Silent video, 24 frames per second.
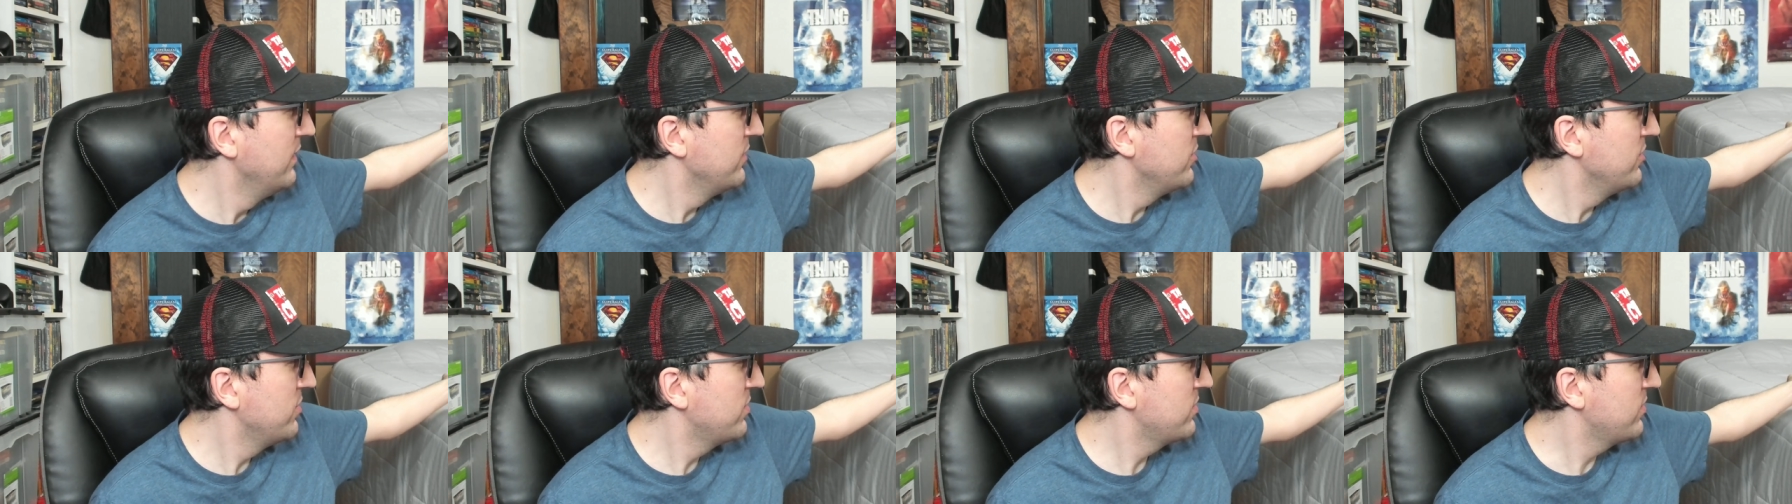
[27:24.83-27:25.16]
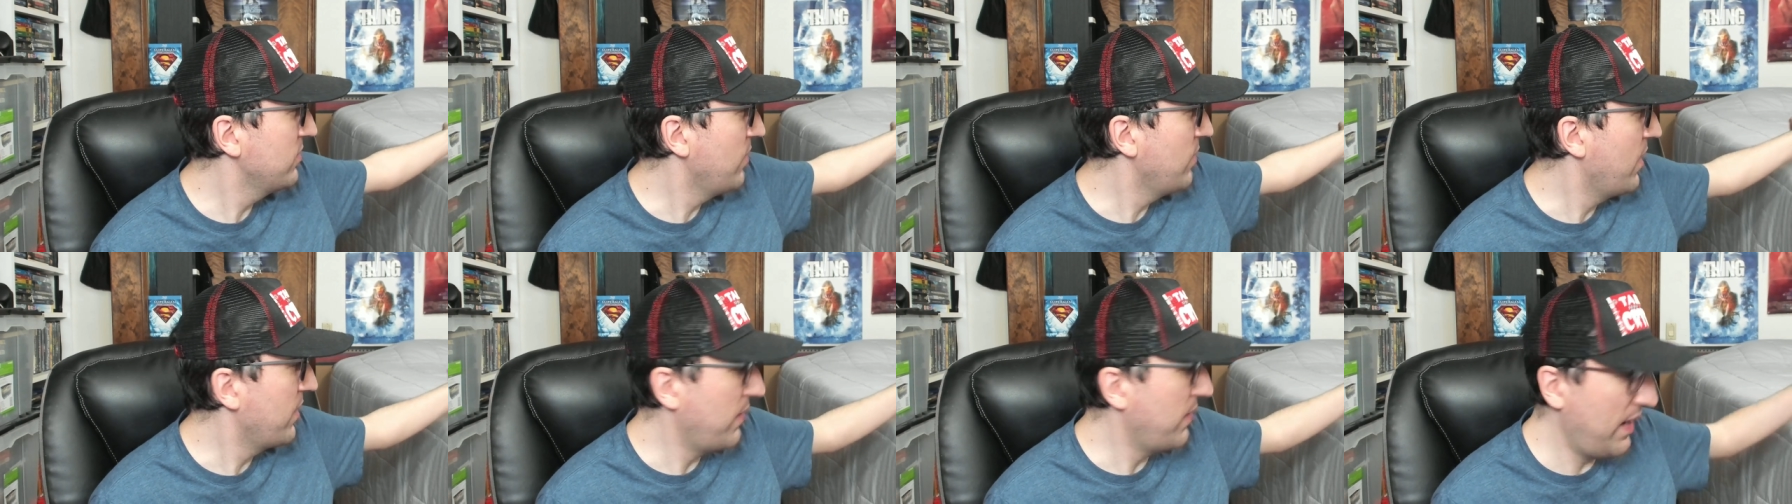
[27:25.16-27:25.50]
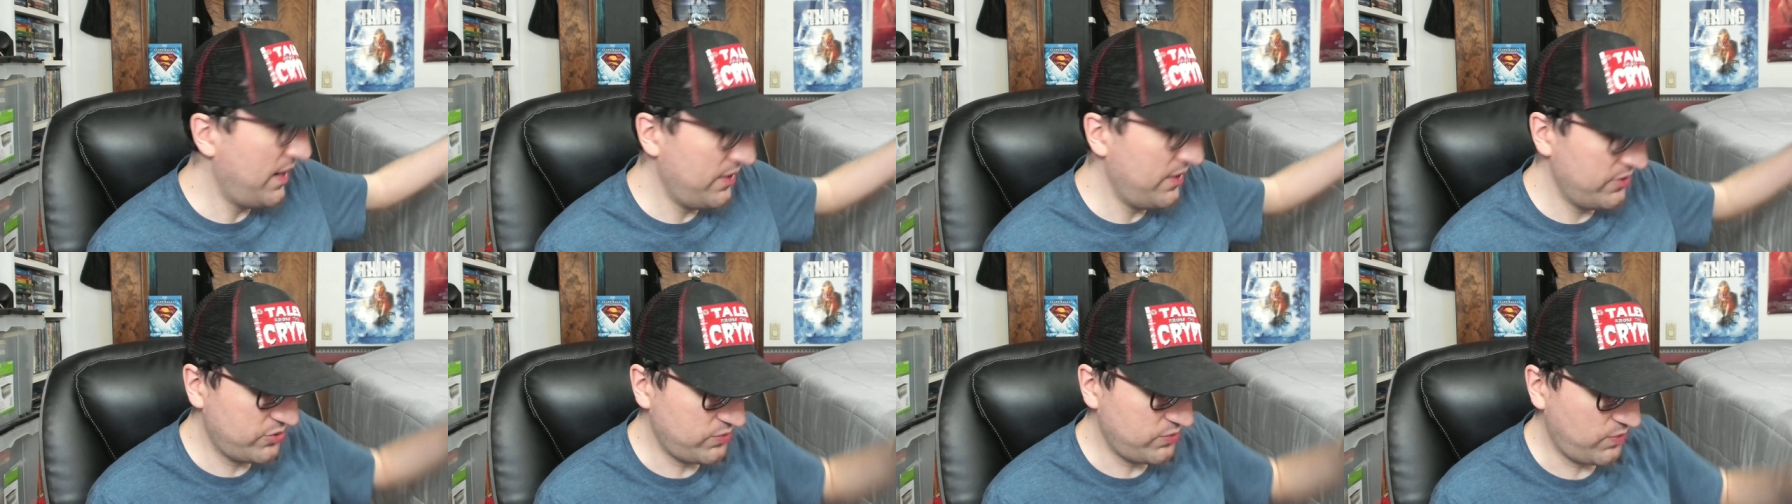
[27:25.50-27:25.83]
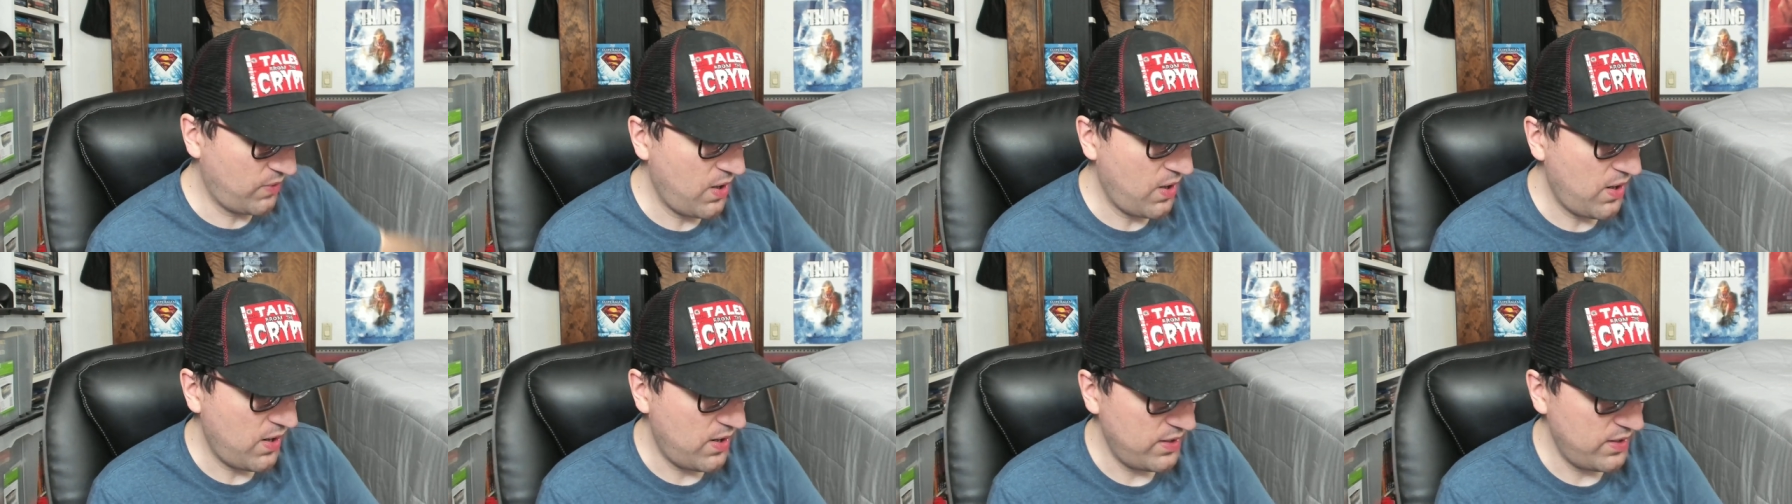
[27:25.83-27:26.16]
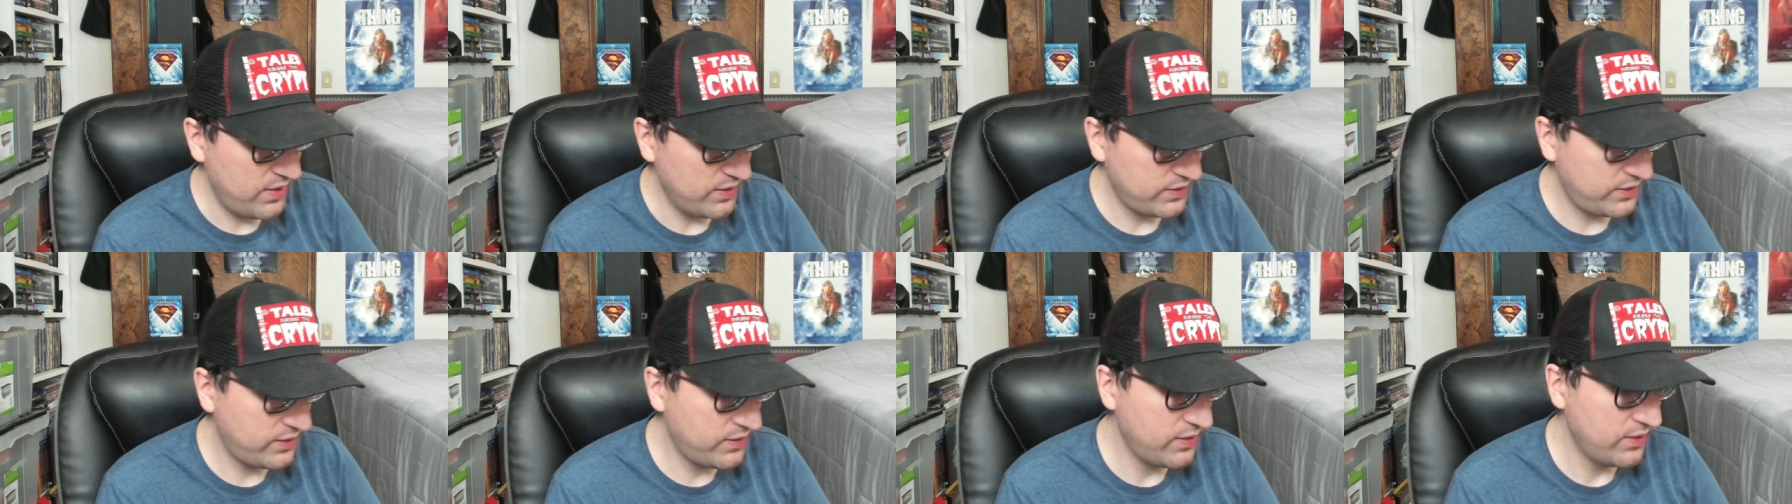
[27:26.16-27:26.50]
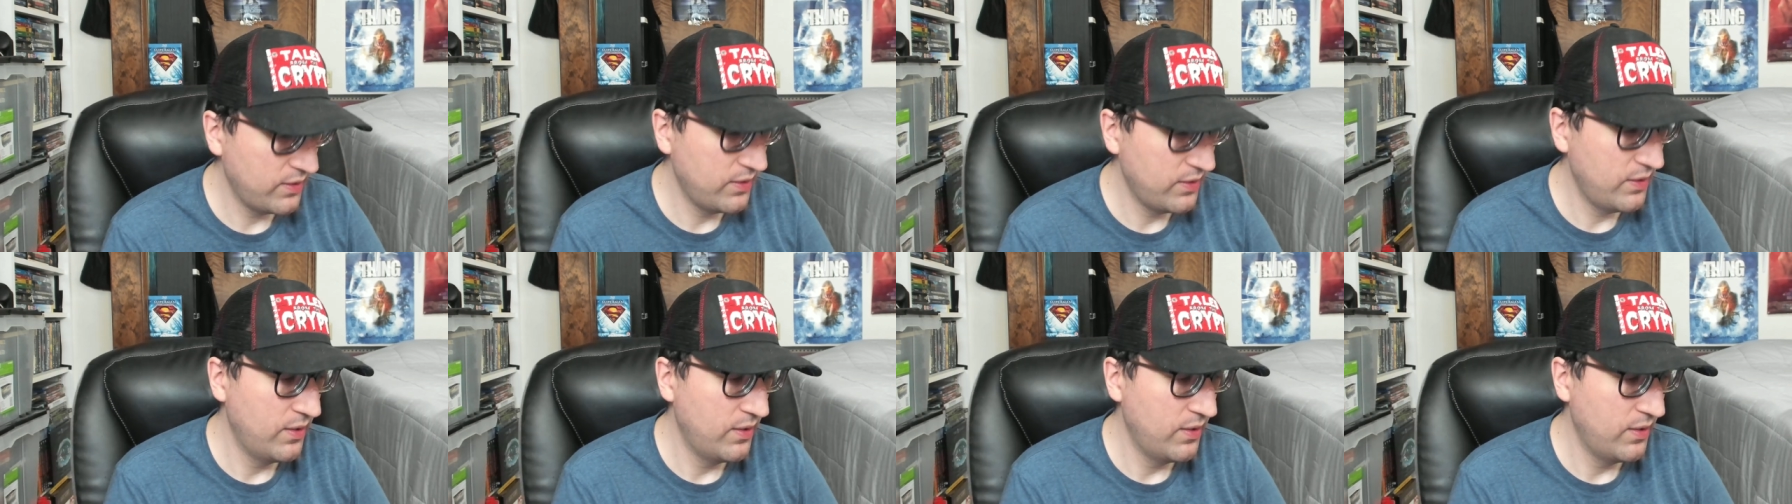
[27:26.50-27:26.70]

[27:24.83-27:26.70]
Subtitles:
Slaughterhouse Rock.